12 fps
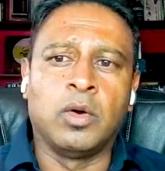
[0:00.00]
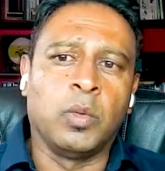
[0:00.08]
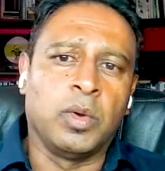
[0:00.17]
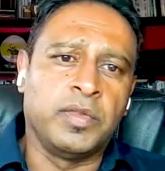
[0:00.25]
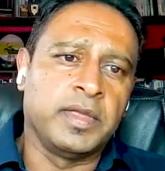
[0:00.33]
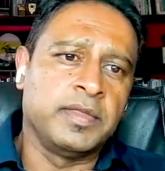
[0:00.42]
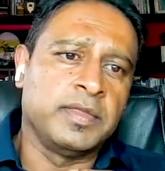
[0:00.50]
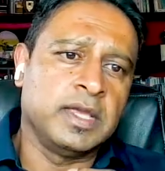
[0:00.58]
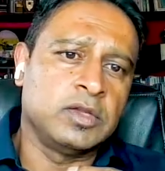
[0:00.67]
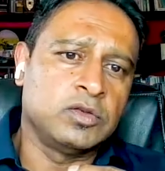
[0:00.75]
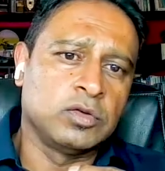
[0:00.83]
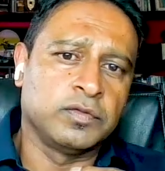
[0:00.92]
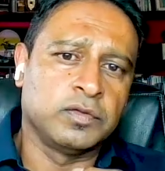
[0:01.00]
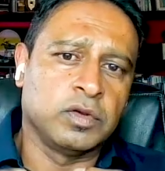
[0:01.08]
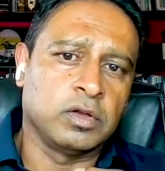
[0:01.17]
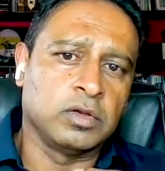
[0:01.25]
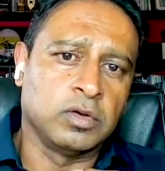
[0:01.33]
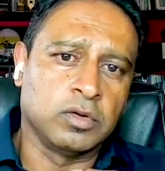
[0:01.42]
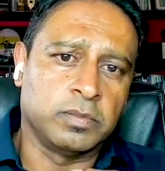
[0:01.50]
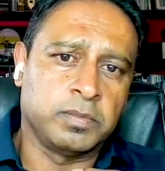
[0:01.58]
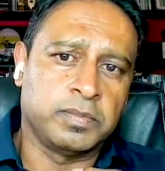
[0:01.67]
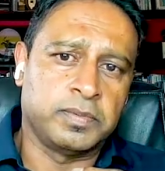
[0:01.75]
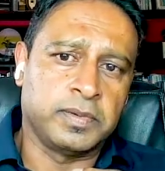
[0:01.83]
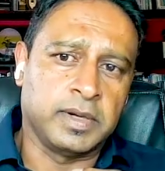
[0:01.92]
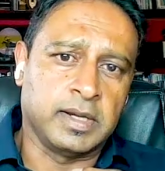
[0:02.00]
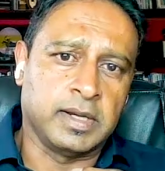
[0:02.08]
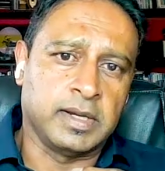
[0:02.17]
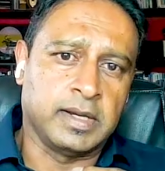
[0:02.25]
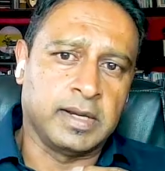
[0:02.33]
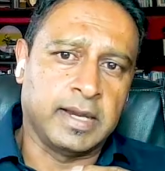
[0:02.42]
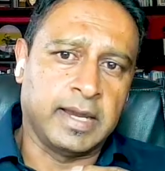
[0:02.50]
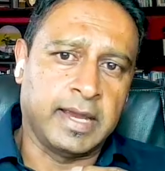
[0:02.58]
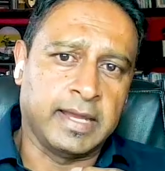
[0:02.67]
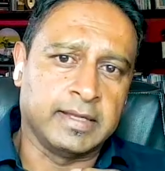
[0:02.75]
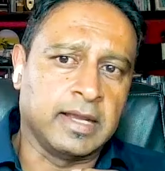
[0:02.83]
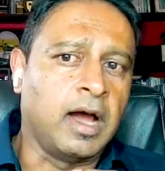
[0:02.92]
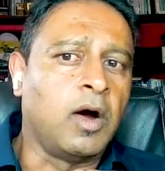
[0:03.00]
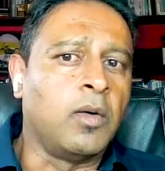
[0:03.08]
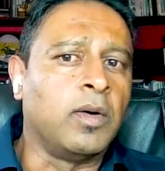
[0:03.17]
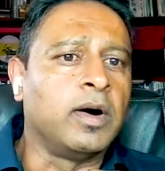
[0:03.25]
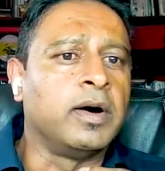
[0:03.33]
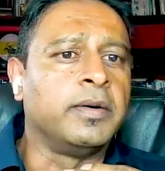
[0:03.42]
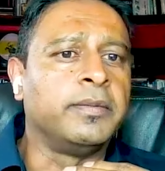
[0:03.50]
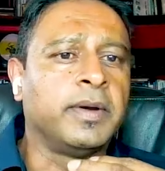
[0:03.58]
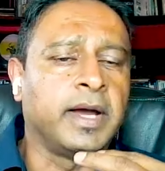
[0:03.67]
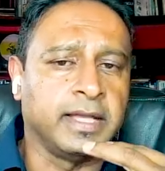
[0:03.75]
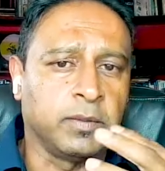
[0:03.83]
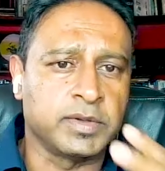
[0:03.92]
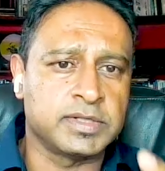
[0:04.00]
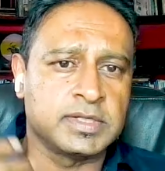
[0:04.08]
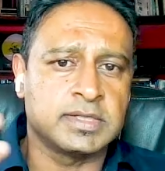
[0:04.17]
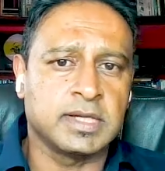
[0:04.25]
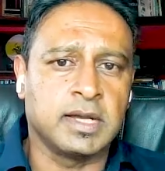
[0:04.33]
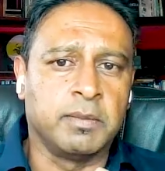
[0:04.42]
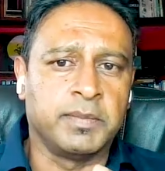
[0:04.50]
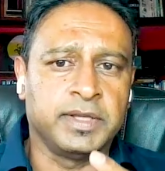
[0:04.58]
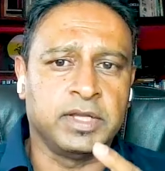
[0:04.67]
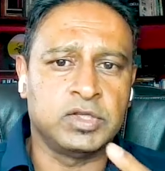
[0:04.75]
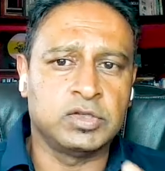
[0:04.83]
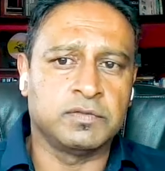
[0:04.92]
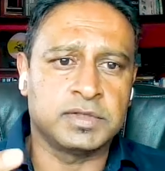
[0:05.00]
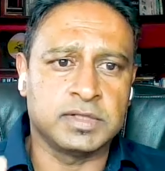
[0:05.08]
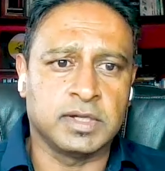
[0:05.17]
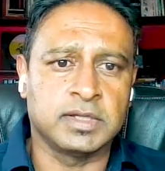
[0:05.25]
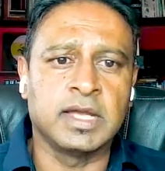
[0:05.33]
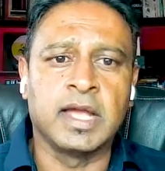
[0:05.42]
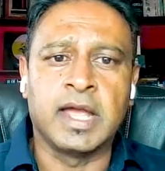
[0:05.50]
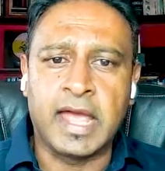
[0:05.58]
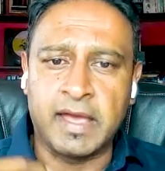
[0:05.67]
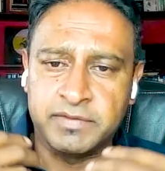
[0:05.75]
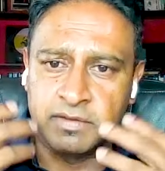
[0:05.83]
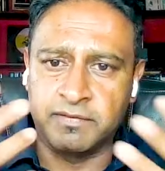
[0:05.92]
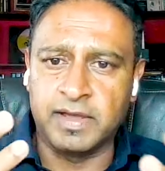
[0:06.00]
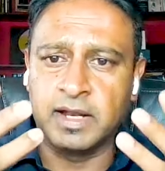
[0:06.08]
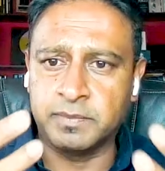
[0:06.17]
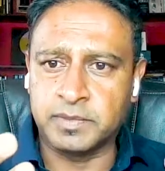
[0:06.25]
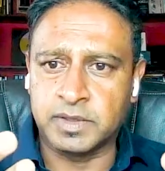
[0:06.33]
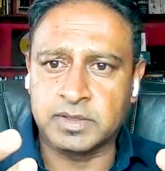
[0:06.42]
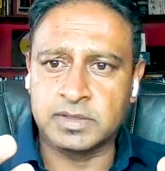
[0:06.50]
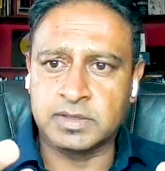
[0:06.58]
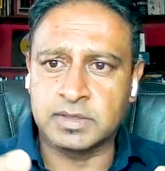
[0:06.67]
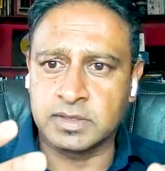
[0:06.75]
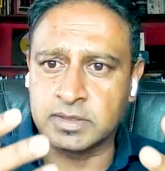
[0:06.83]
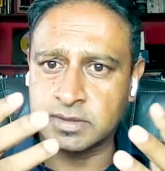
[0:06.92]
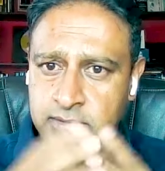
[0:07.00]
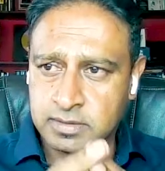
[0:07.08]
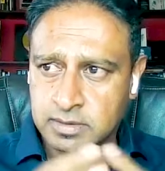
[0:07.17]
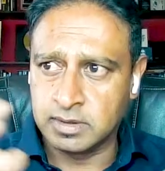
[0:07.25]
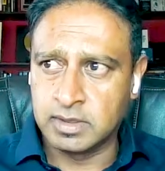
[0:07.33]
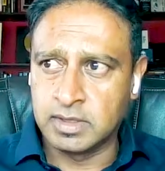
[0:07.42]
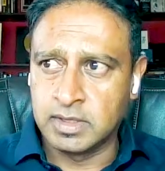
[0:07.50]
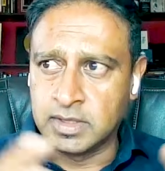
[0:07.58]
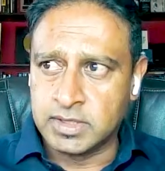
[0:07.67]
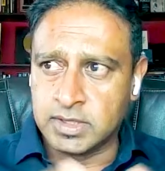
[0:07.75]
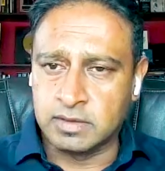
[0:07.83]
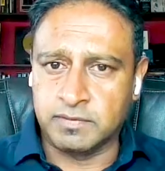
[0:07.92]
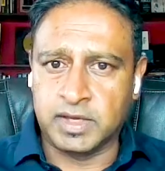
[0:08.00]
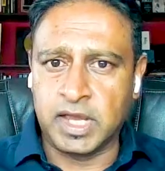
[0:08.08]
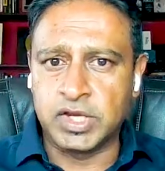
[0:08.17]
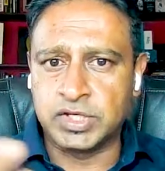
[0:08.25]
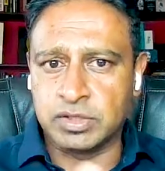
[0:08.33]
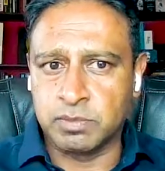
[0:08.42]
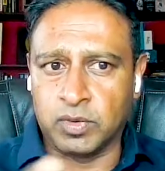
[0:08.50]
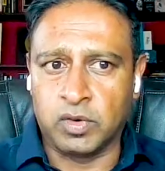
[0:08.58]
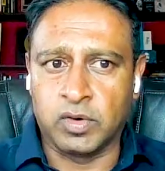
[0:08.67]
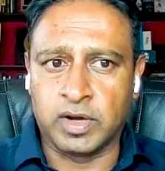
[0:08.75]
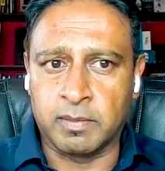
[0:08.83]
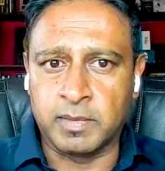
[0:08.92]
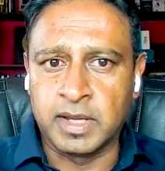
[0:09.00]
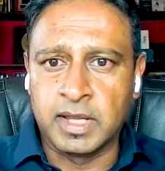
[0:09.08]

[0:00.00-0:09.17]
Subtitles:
within the TÜV group and our sister company, TÜV developed this certification program,